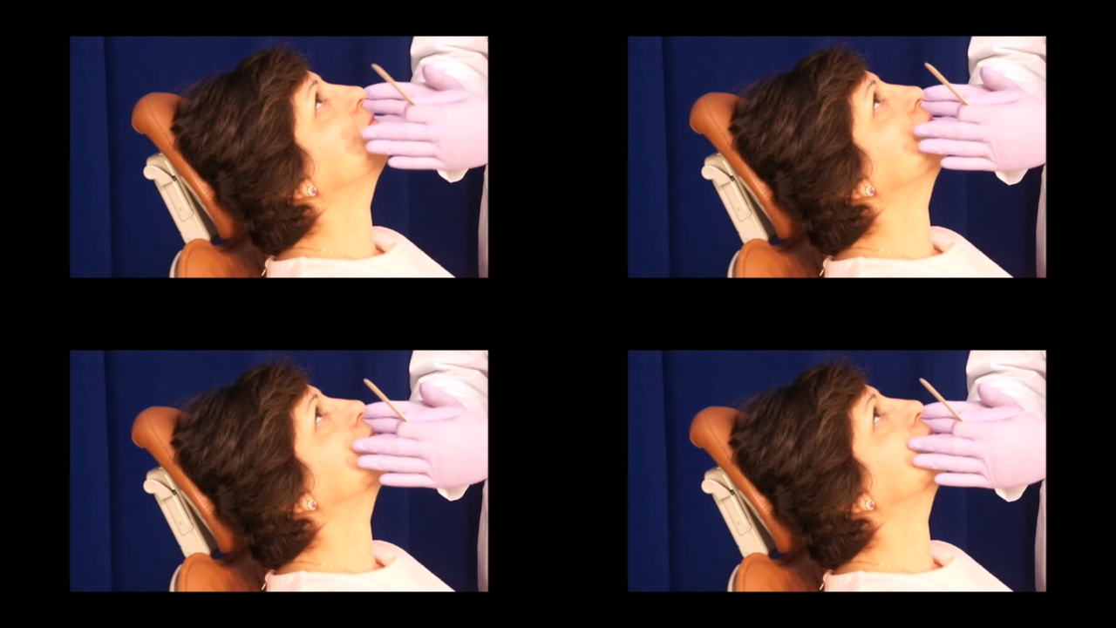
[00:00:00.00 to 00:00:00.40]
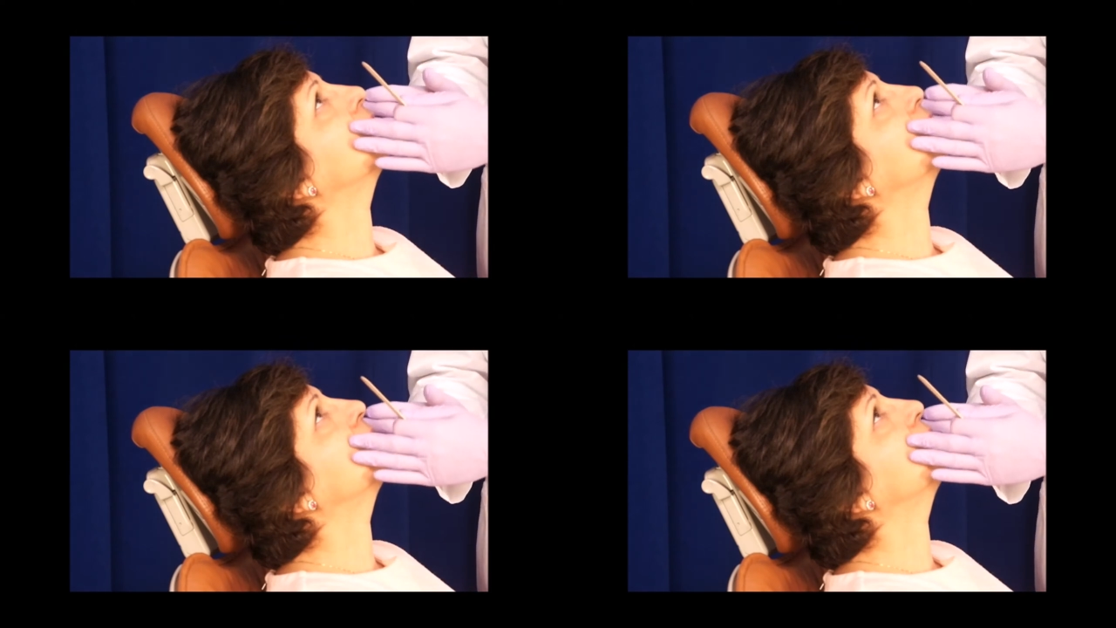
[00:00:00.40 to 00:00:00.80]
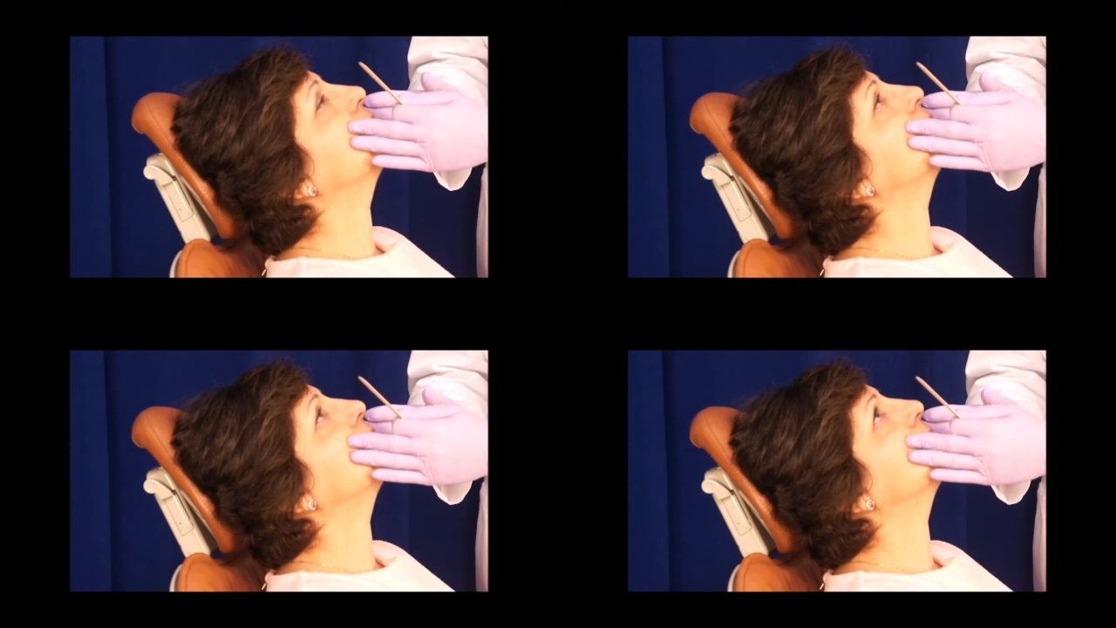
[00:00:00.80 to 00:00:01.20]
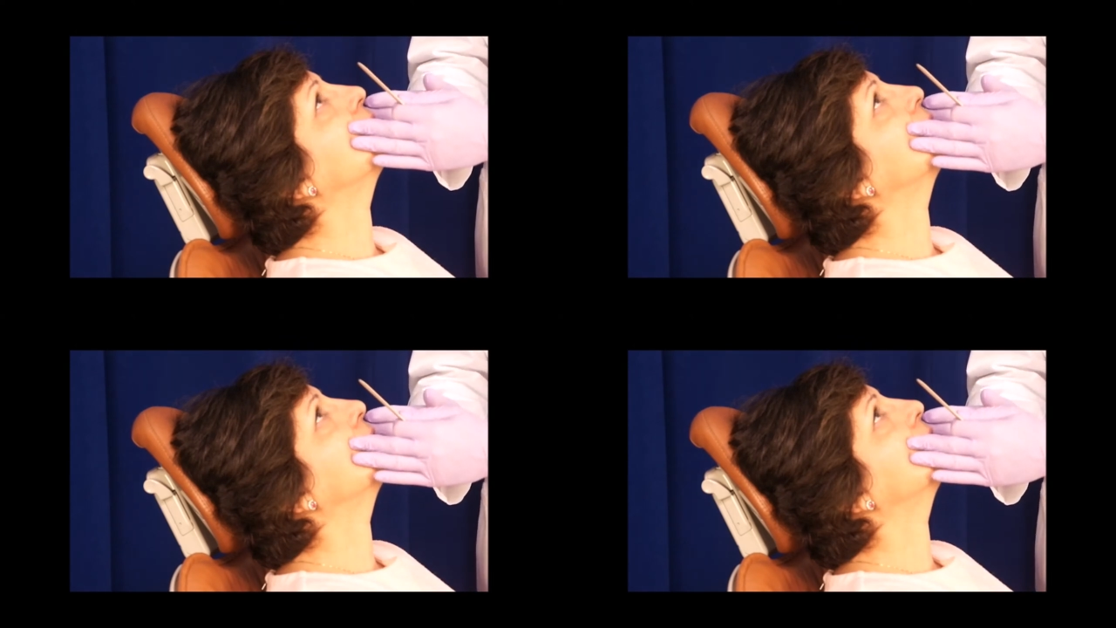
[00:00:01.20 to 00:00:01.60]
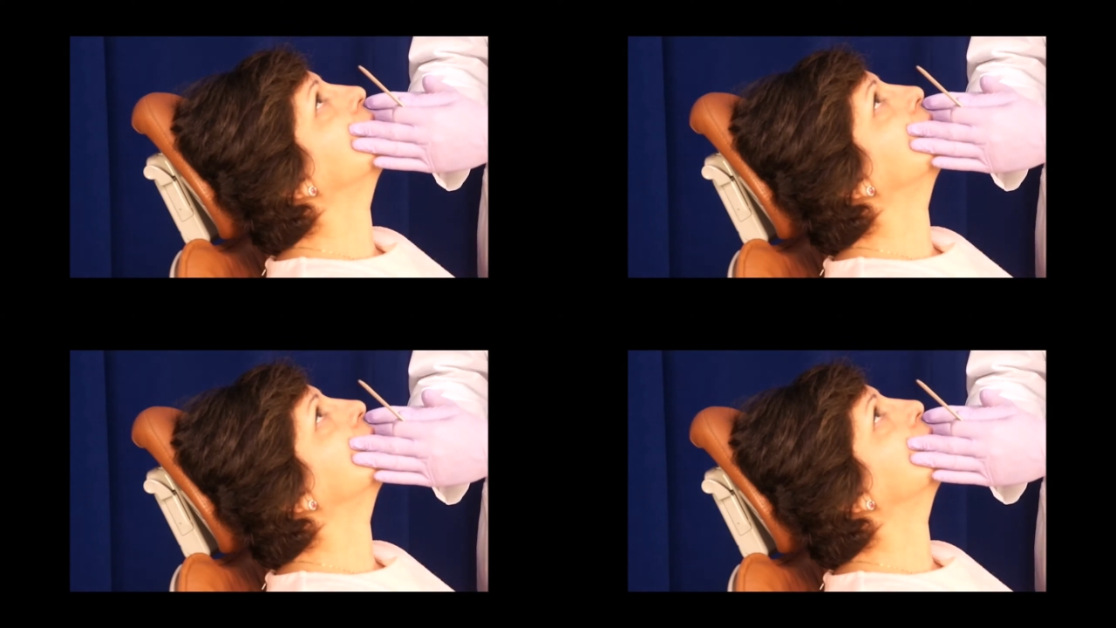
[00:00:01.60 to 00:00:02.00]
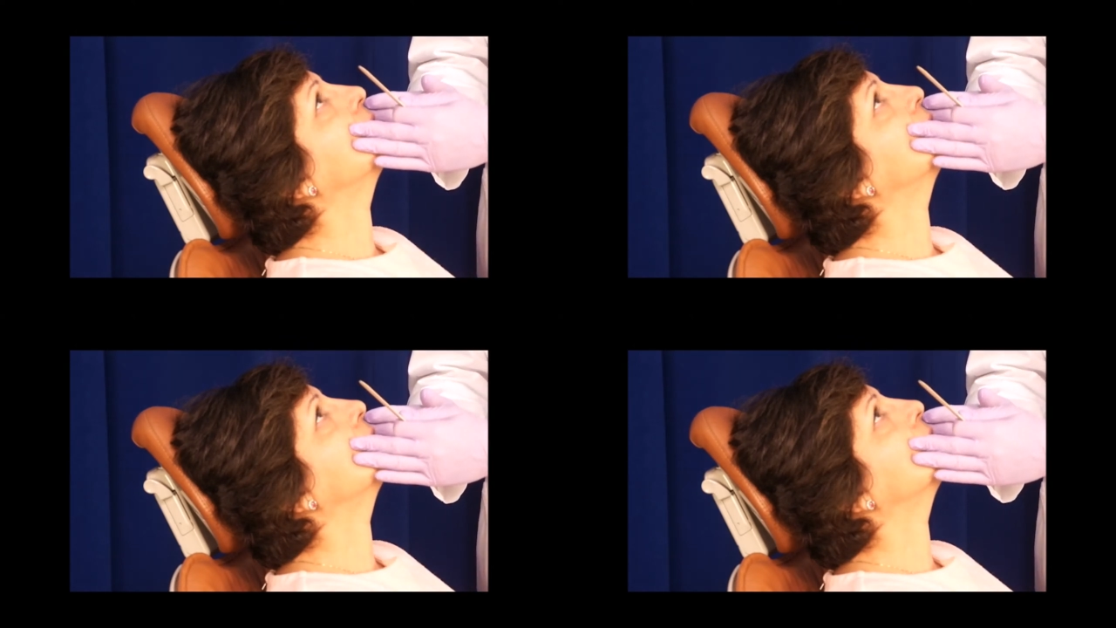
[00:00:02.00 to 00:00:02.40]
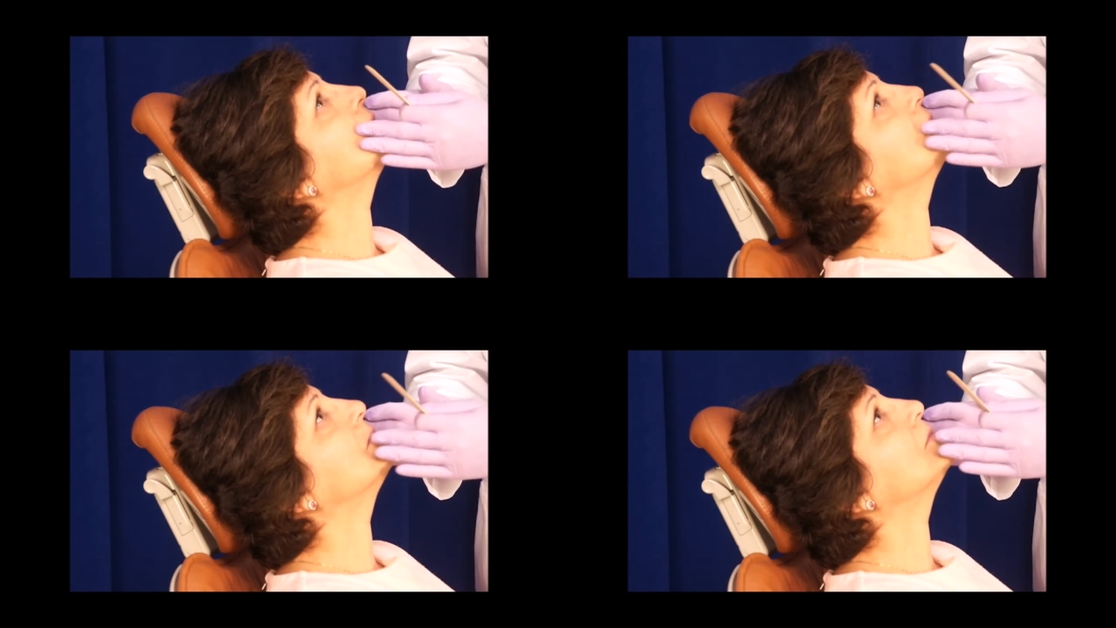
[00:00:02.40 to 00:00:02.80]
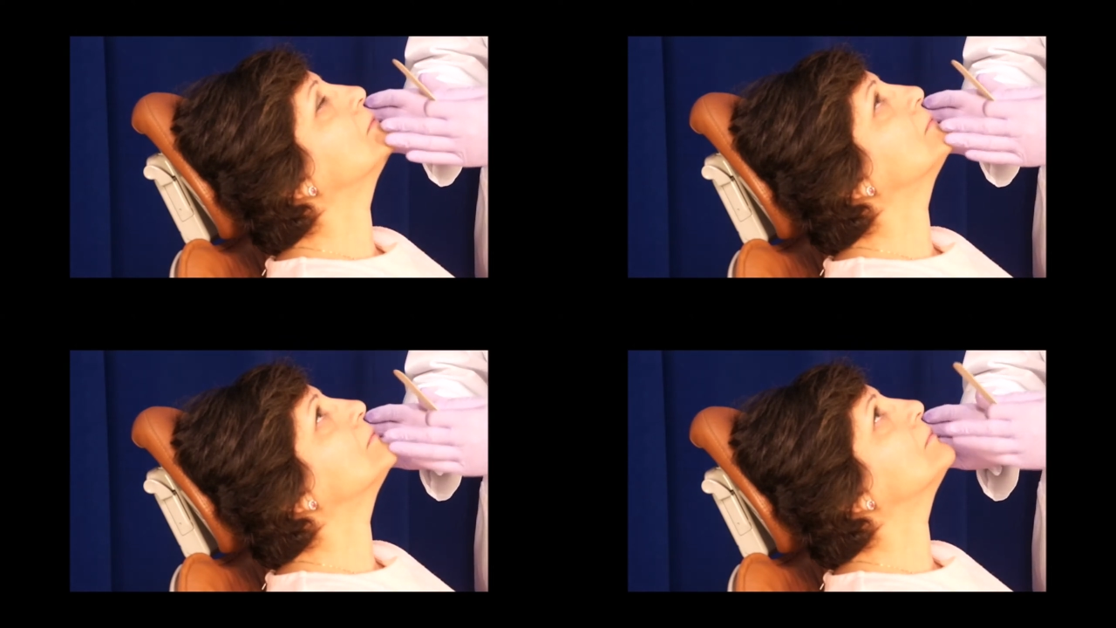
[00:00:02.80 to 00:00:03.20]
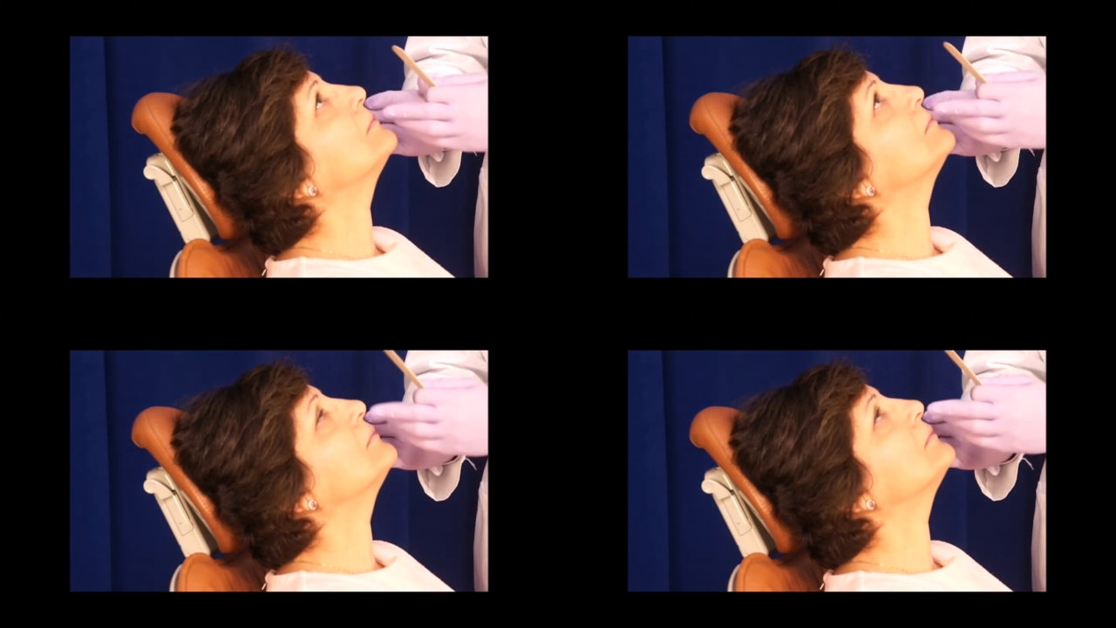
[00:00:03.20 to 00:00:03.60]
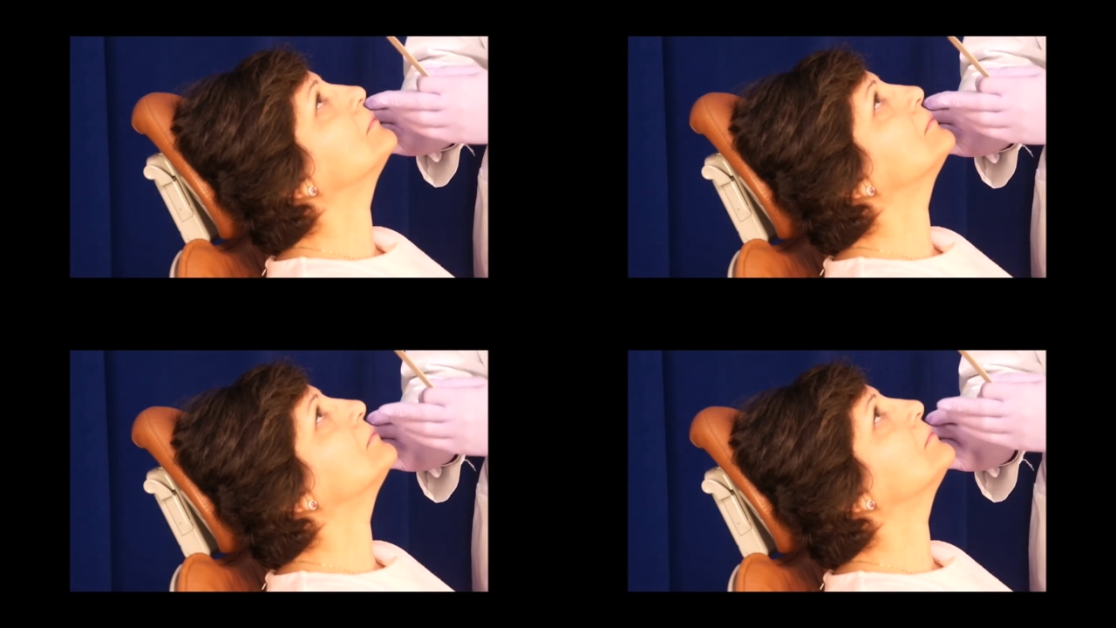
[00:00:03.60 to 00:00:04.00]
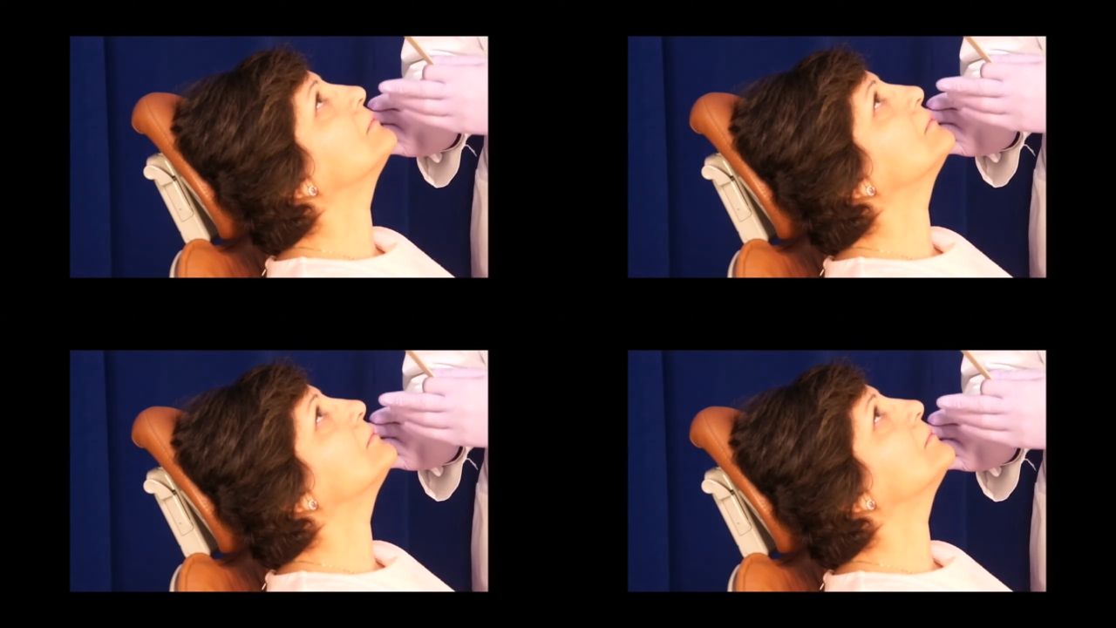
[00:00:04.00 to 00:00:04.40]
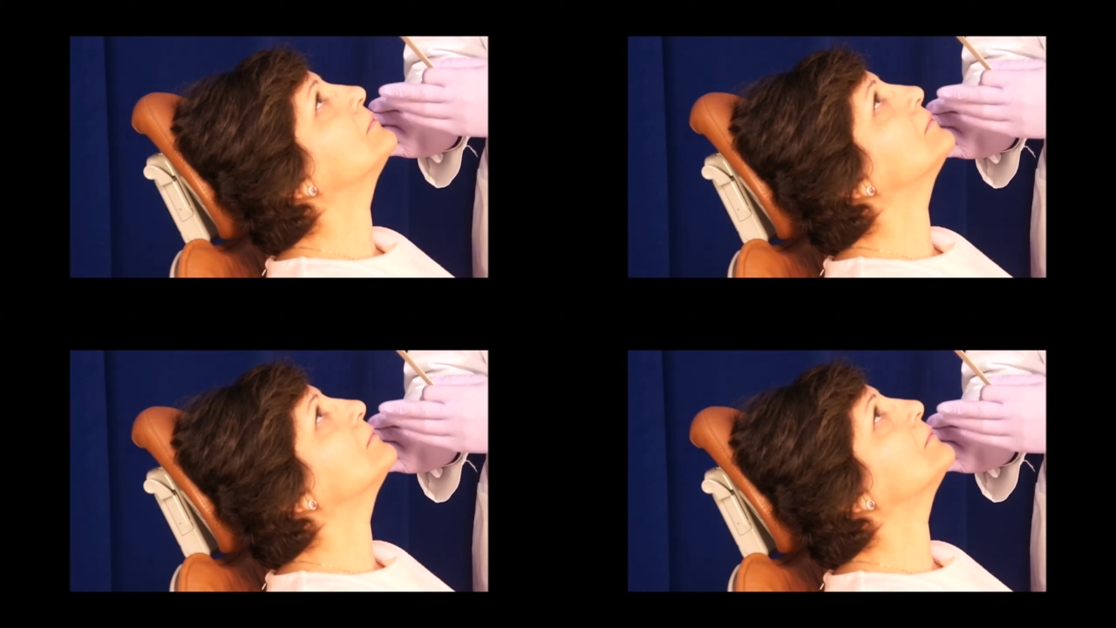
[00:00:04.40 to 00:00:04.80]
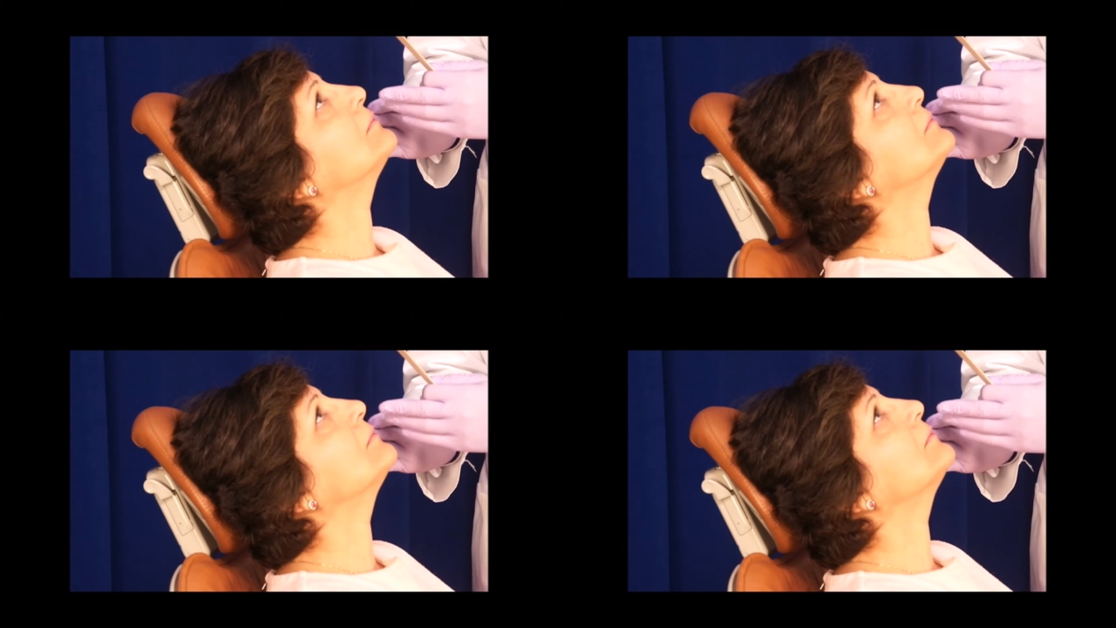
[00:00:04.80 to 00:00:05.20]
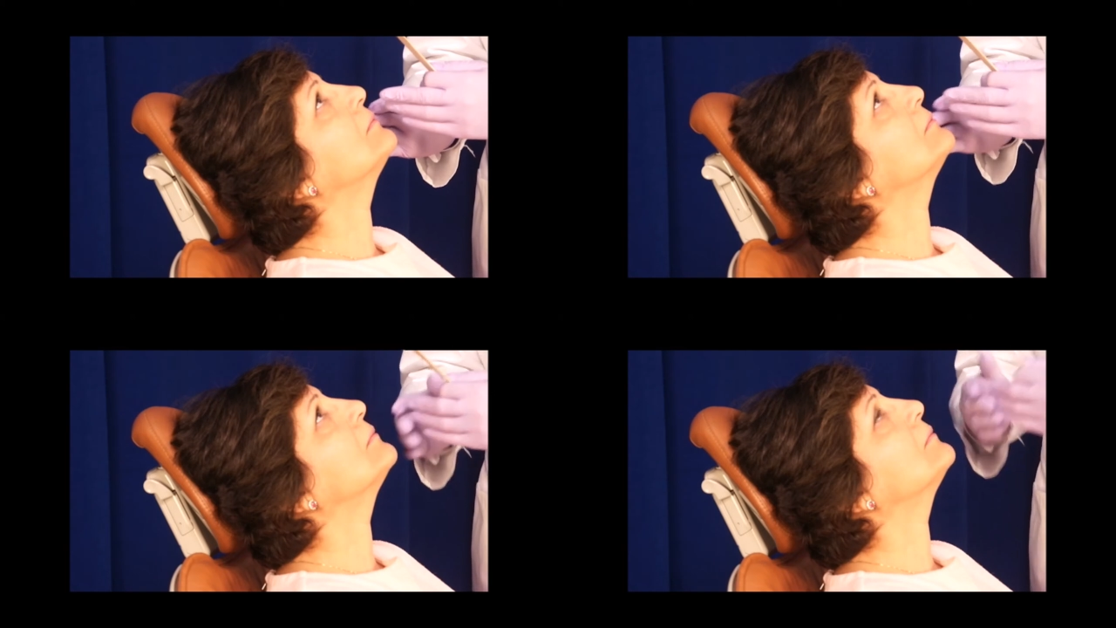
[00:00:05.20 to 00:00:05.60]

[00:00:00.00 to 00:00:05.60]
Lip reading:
(no speaker visible)